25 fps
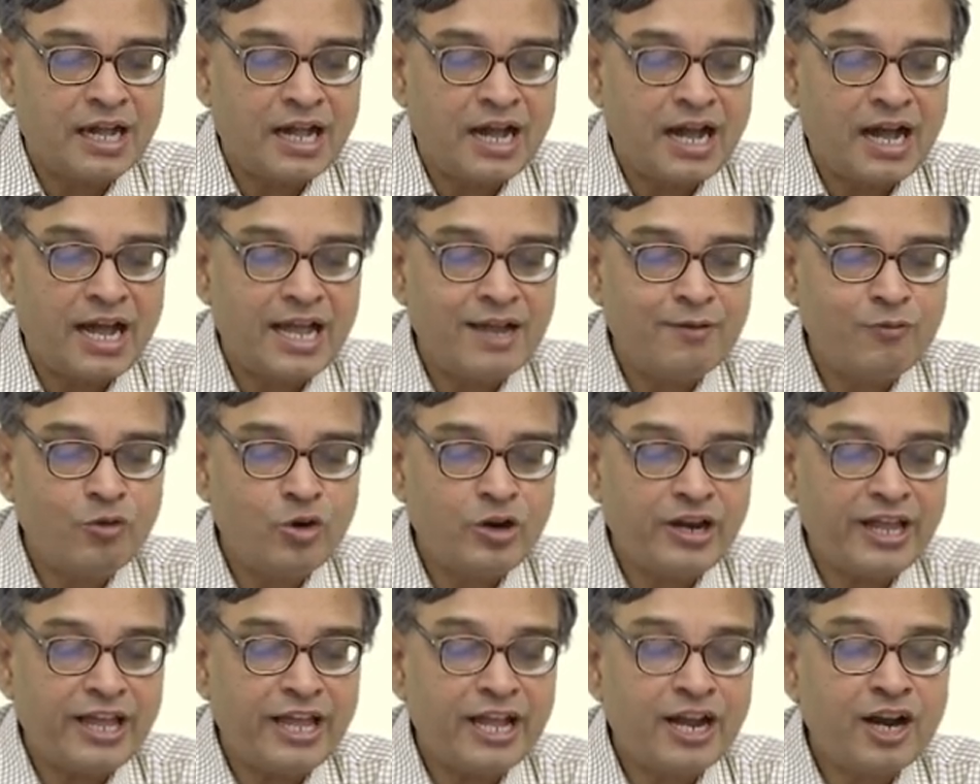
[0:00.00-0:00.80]
I
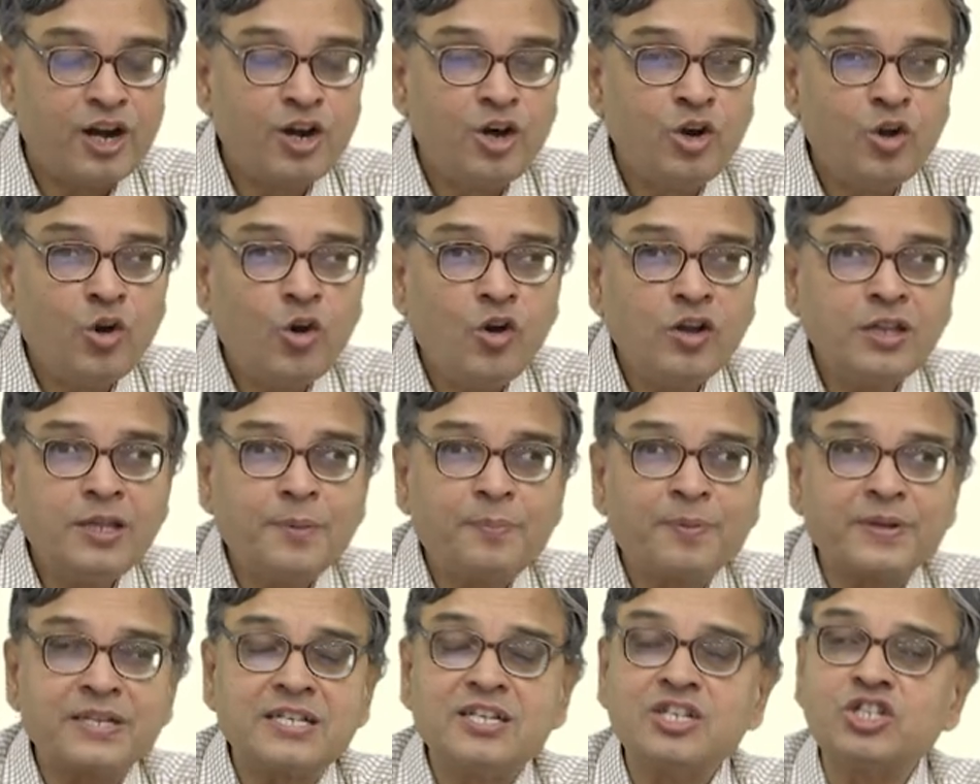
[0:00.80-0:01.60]
would ignore the
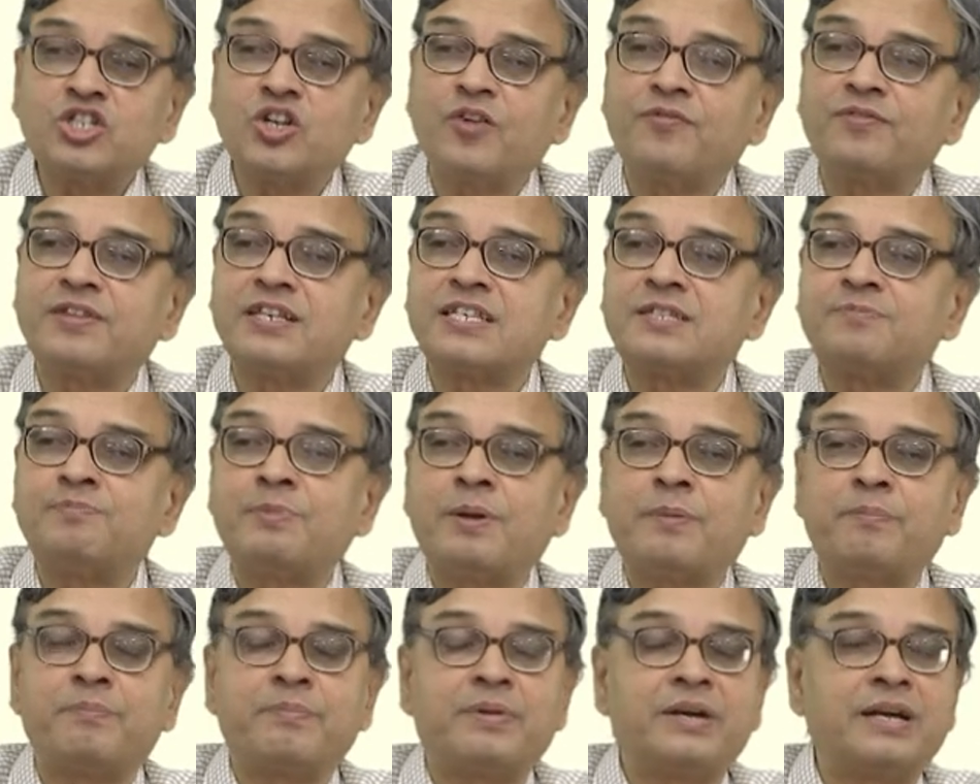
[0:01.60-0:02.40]
presence of this
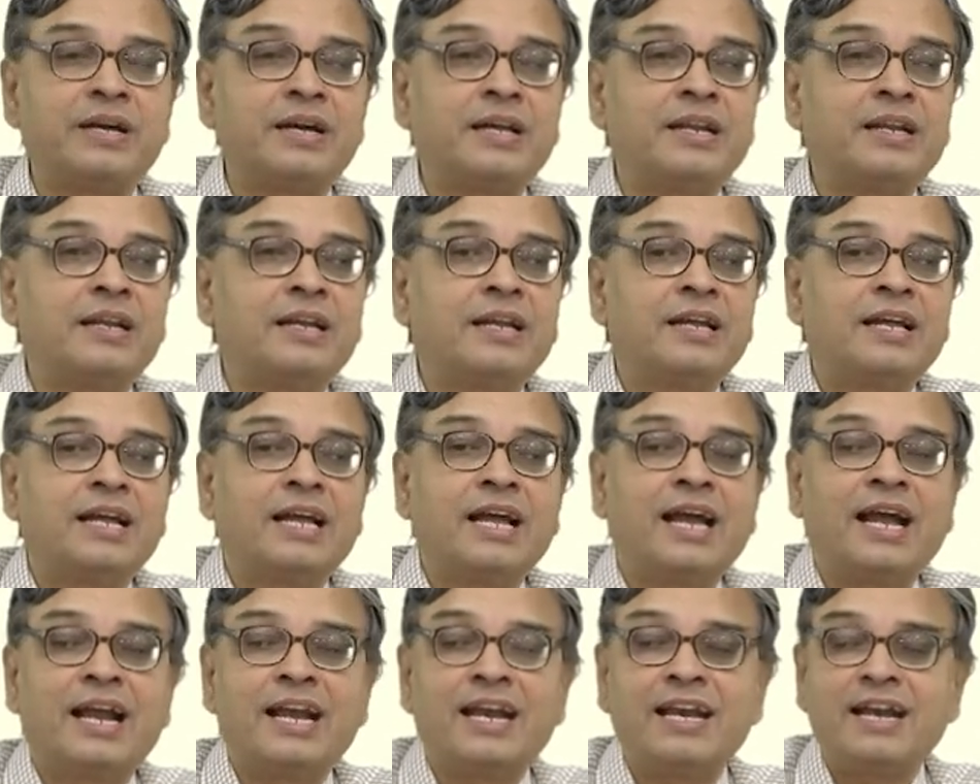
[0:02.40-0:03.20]
member
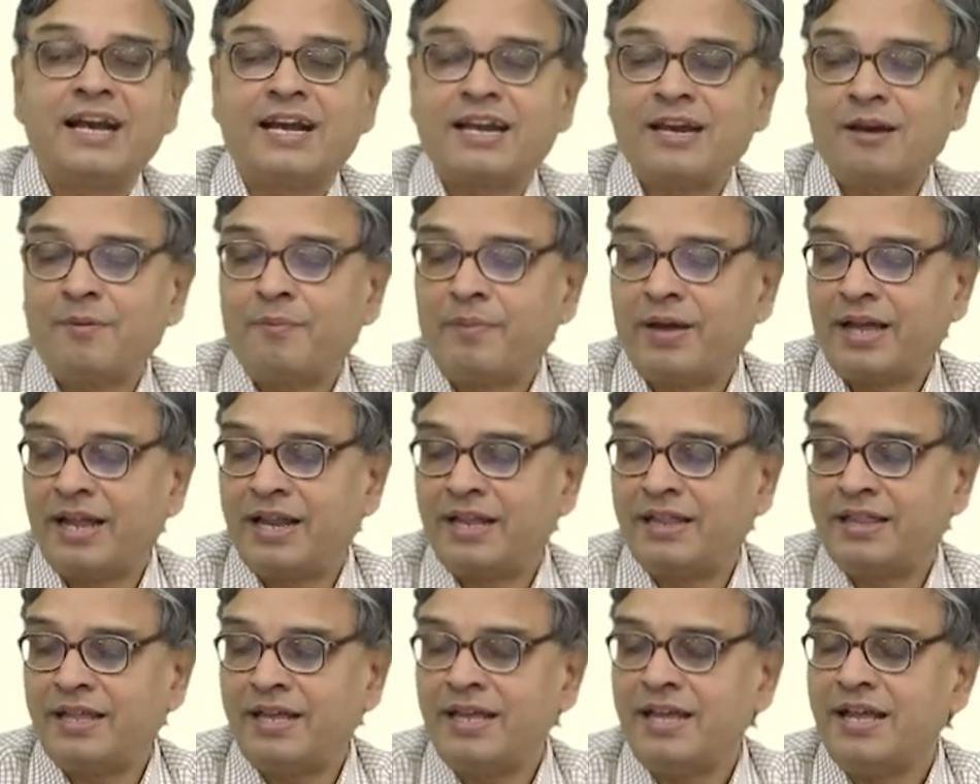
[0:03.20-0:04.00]
and
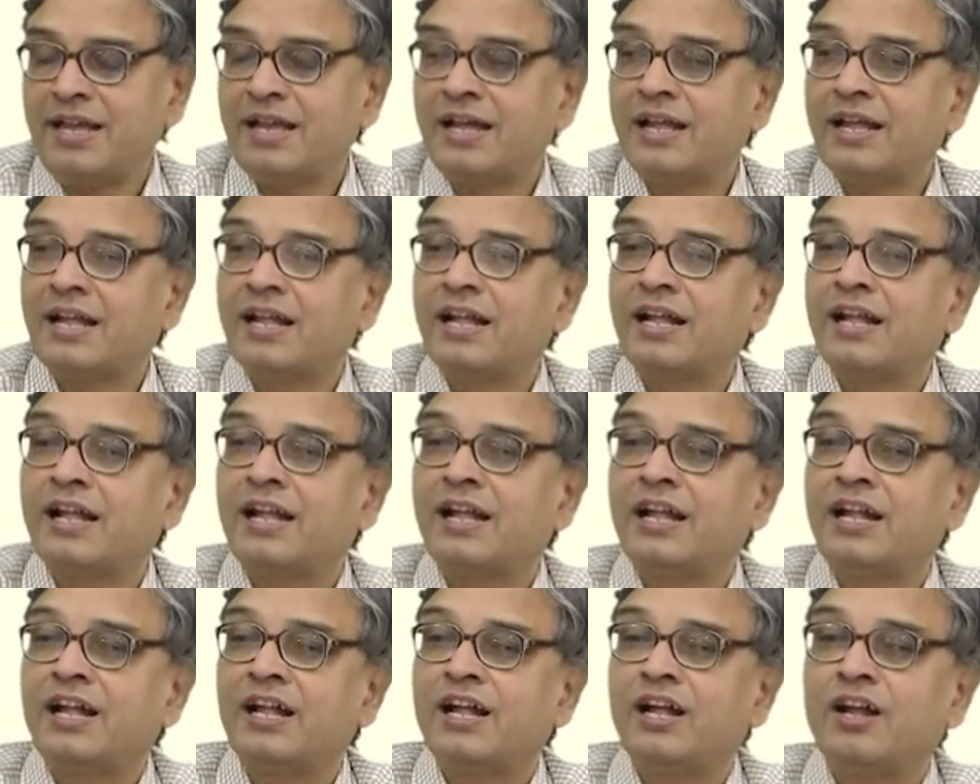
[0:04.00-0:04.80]
determine the
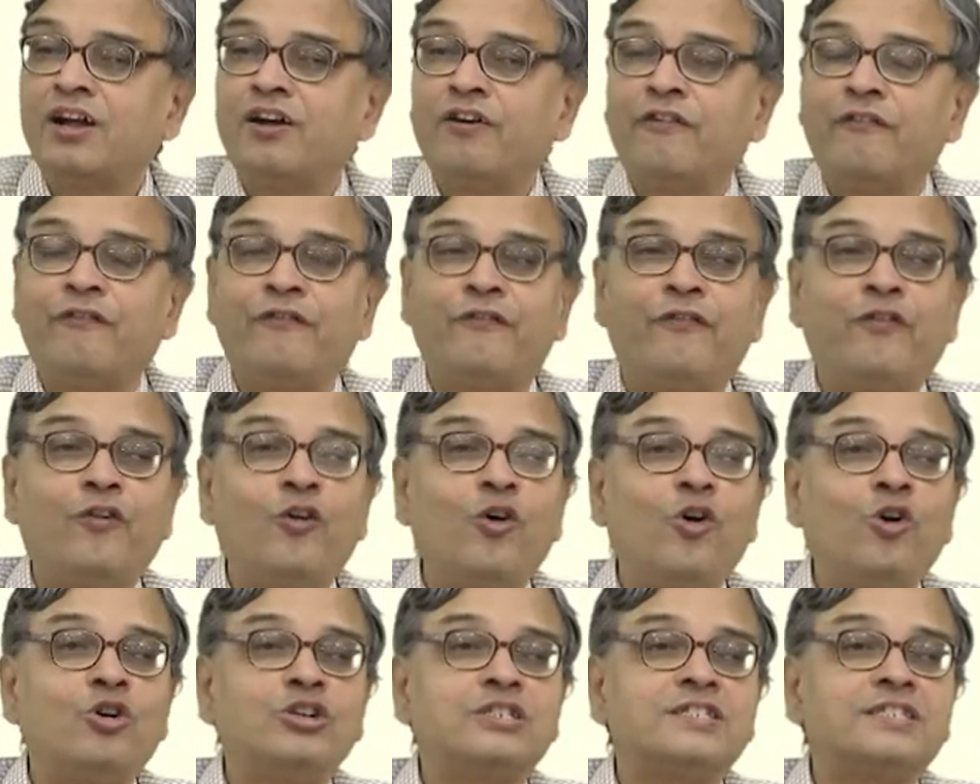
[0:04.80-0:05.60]

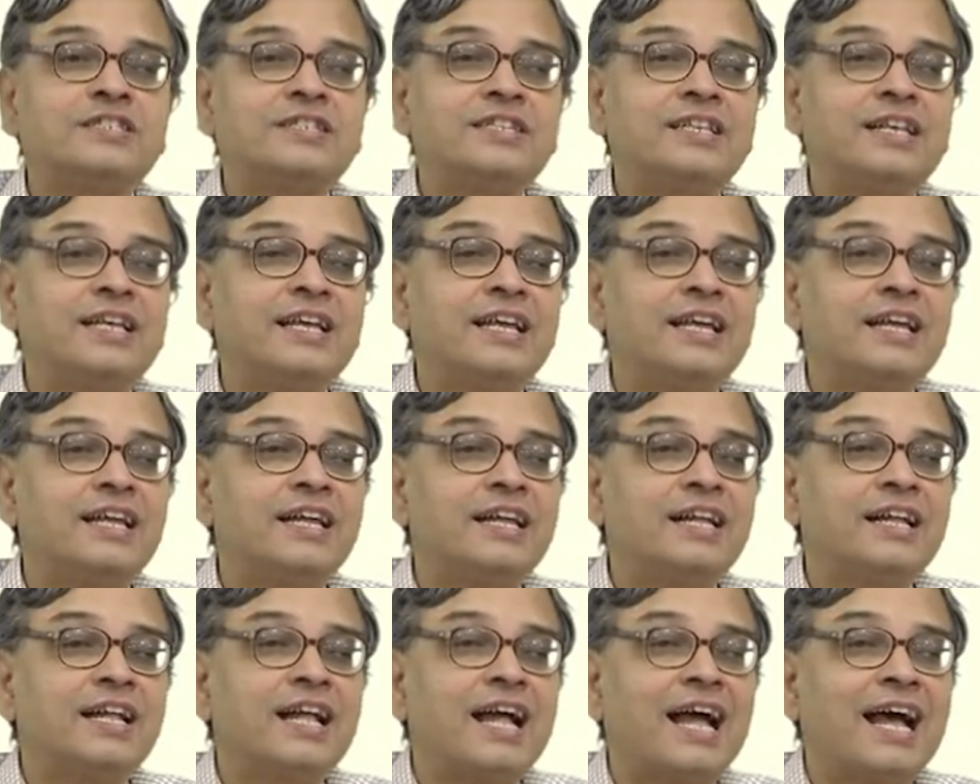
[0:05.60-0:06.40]
force
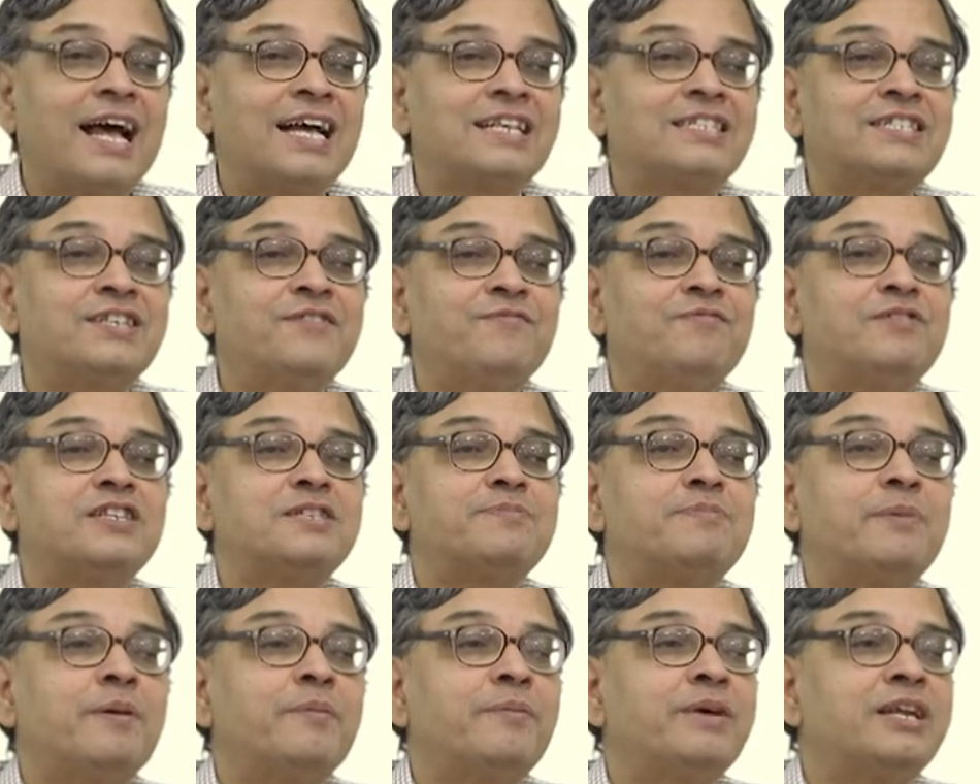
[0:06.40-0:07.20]
as if this
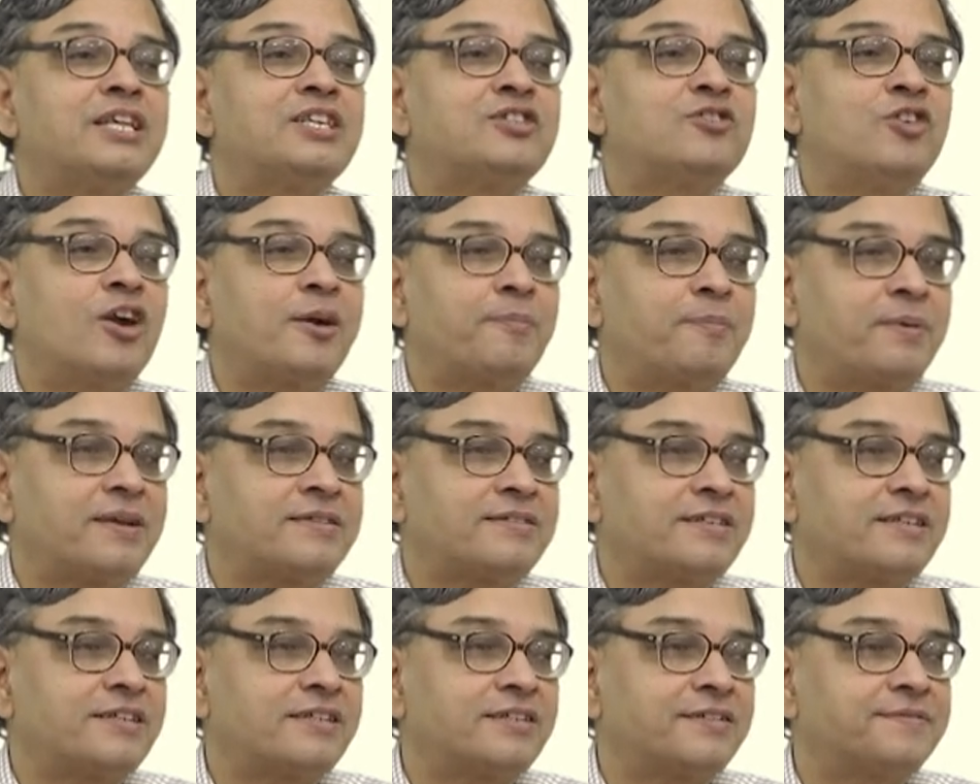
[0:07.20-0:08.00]
member is not
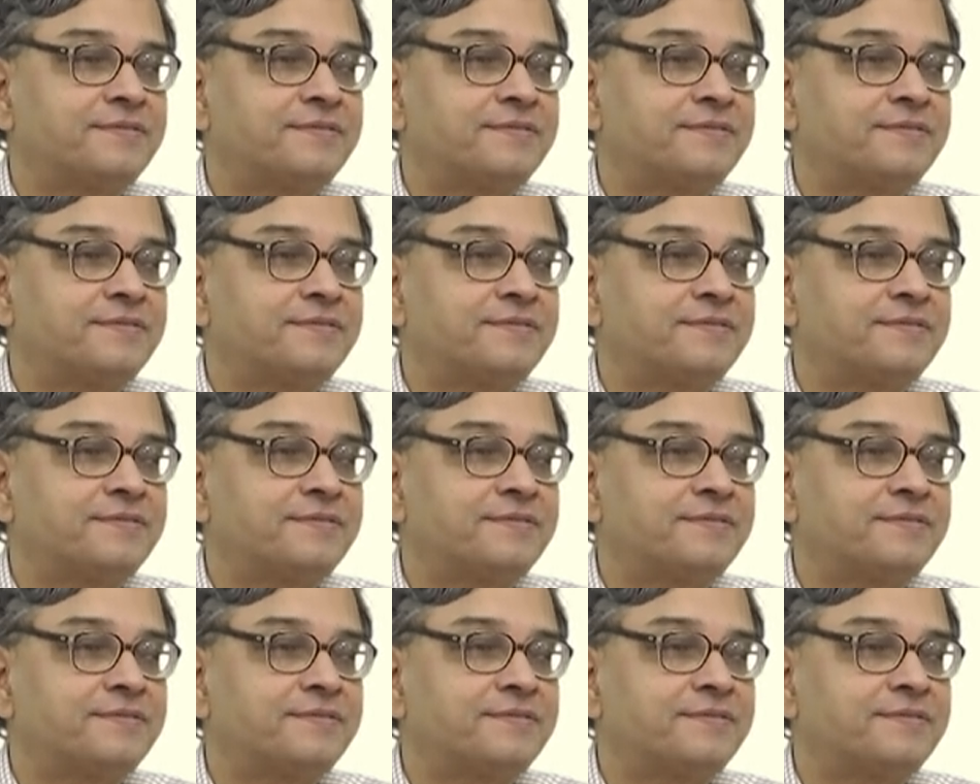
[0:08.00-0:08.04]
present.